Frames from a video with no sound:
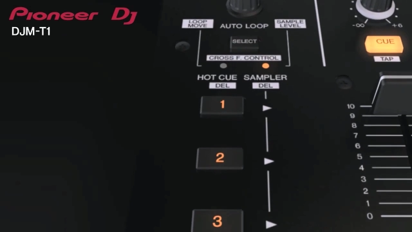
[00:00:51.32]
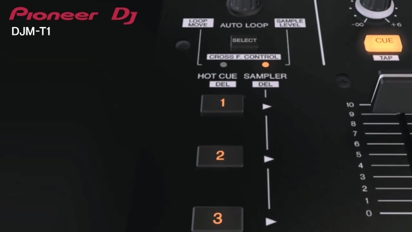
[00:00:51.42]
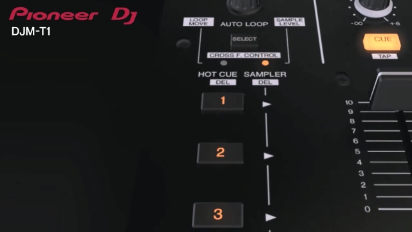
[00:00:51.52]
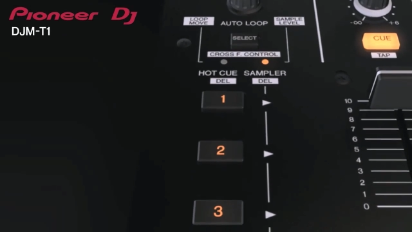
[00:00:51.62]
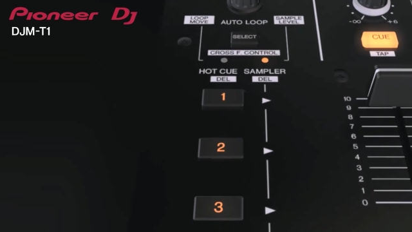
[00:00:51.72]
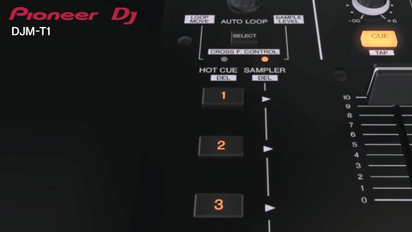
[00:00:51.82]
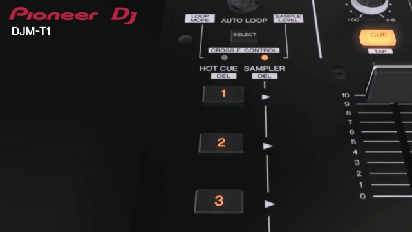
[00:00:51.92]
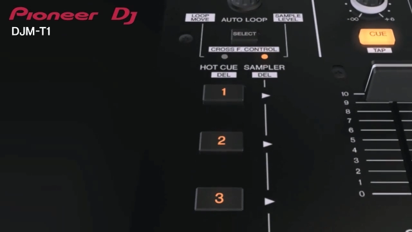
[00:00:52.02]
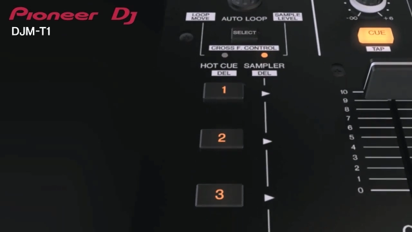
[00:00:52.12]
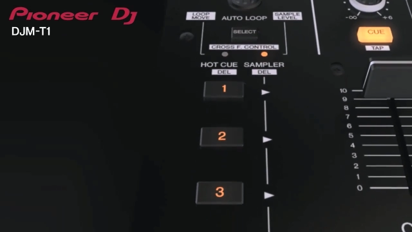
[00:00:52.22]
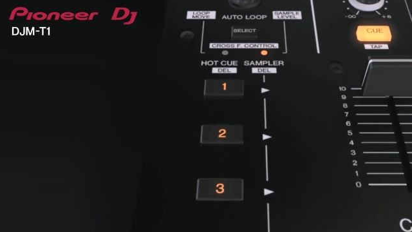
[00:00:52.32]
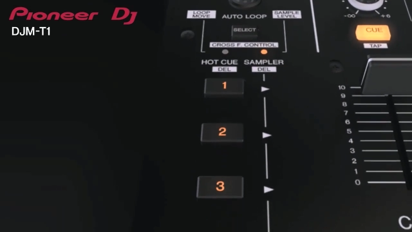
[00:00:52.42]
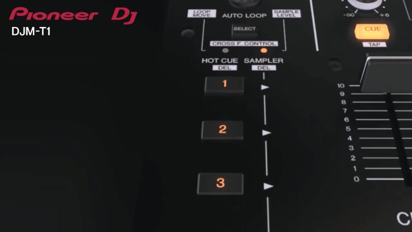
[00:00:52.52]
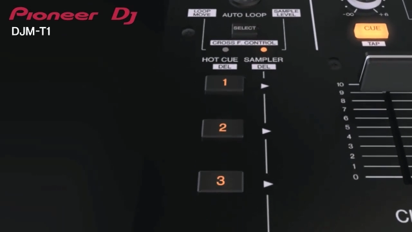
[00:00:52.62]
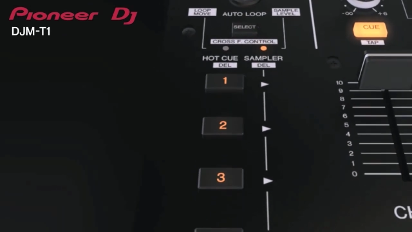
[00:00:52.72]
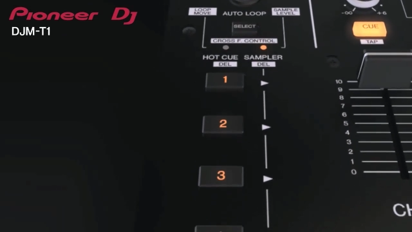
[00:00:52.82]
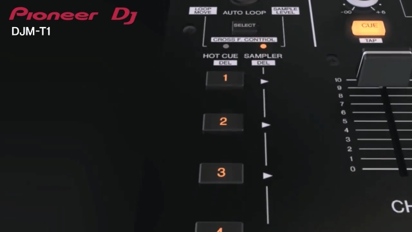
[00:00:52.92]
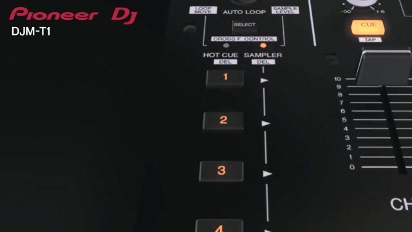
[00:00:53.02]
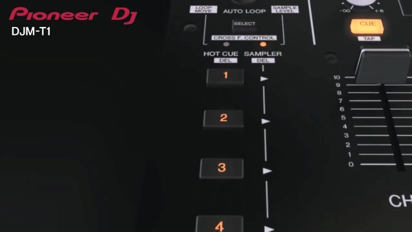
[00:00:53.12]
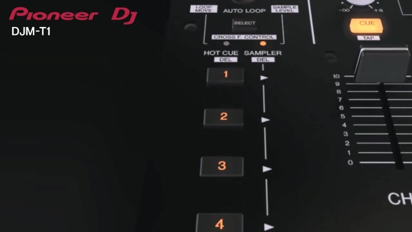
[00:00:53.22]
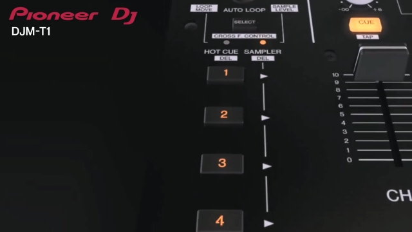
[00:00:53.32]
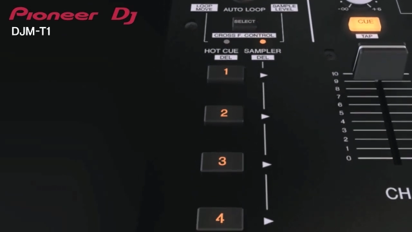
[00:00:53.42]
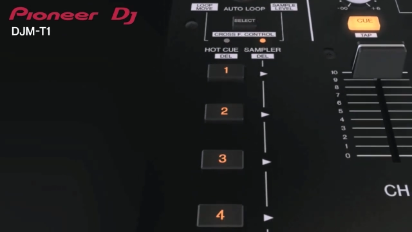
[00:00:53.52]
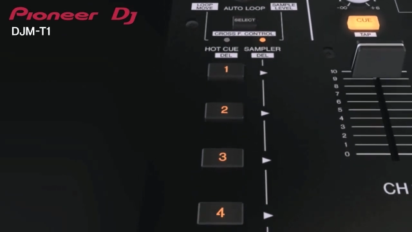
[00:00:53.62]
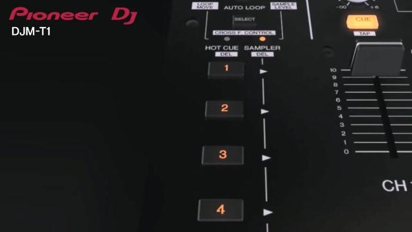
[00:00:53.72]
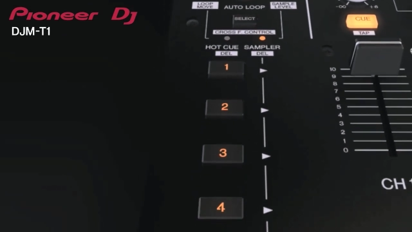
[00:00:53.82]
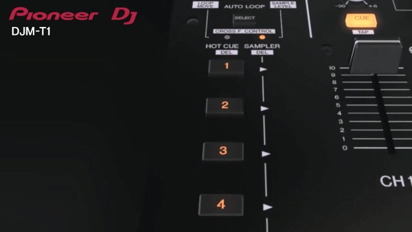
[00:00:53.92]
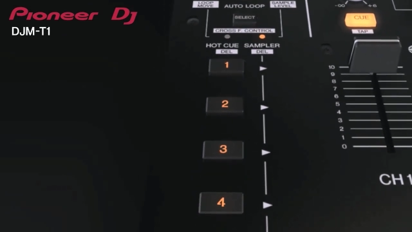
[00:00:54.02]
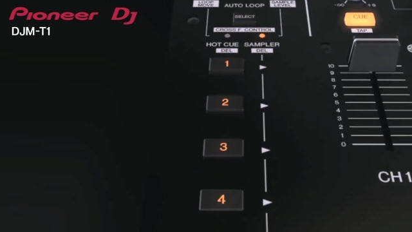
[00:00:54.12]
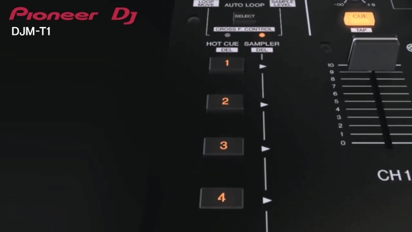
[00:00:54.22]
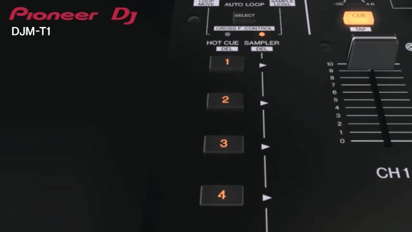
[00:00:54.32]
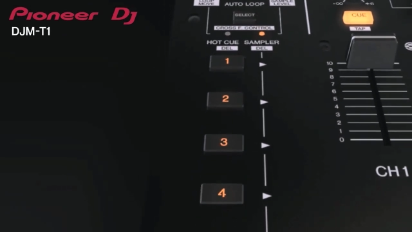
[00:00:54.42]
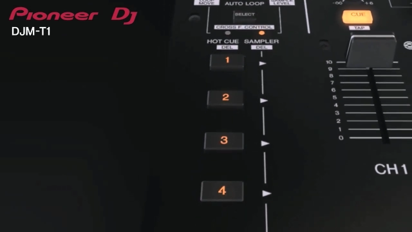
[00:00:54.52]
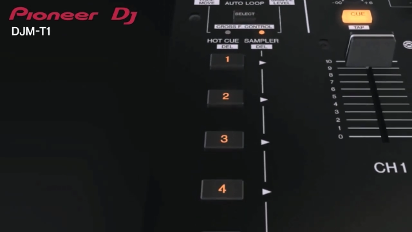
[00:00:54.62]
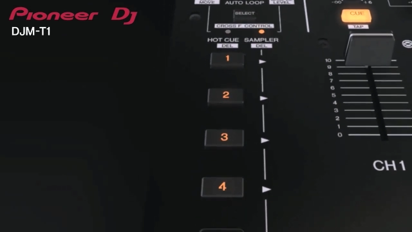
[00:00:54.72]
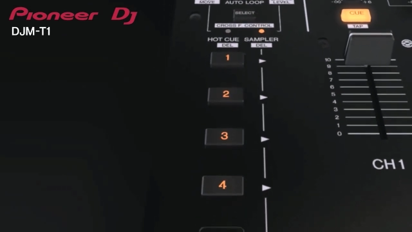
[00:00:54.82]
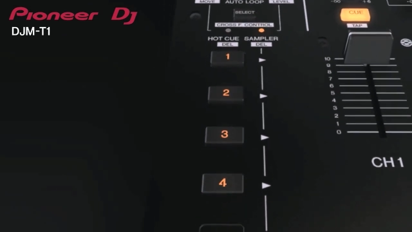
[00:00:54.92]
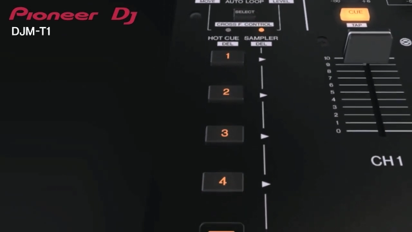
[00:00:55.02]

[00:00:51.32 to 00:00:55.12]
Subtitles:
(no speaker visible)